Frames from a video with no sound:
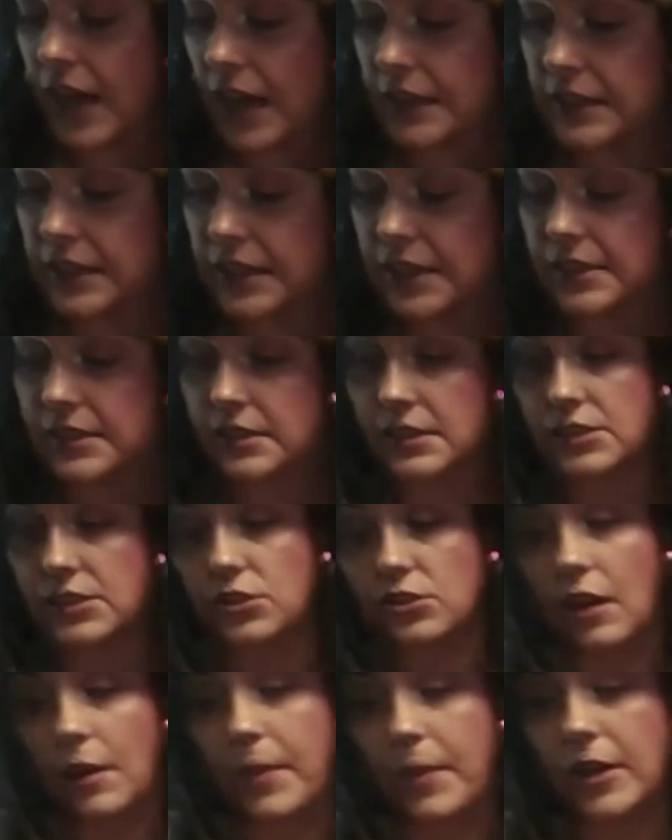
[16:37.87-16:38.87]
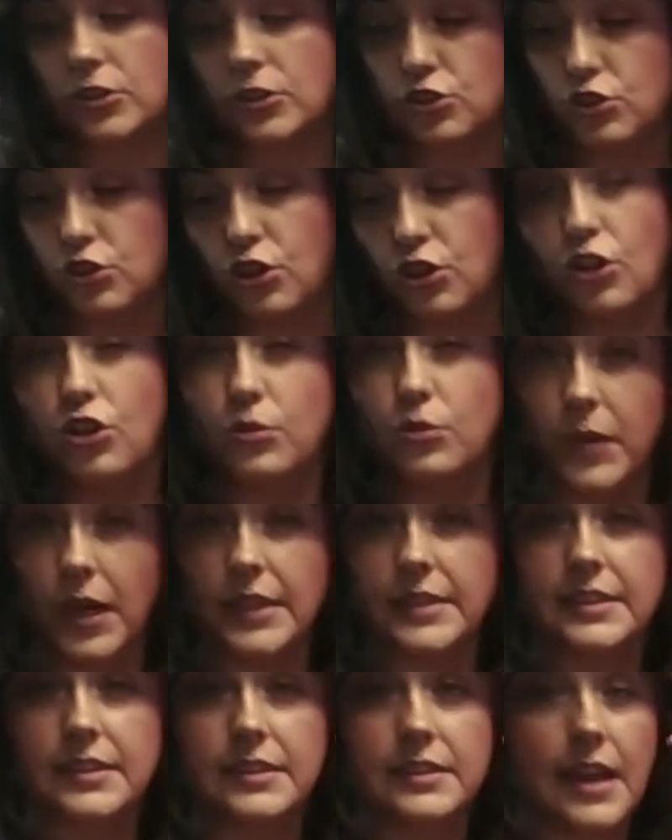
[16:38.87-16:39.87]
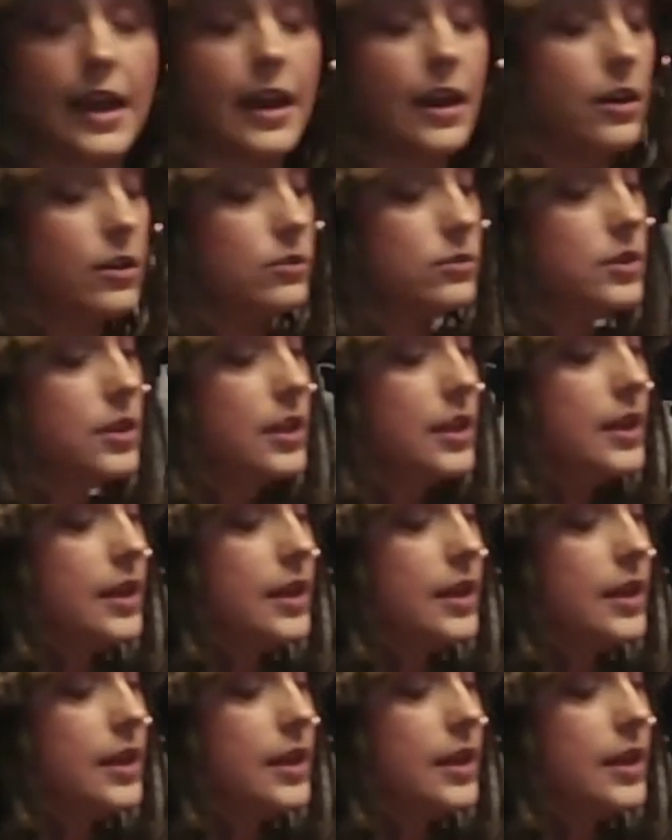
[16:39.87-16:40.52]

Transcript: had this about 2 months now.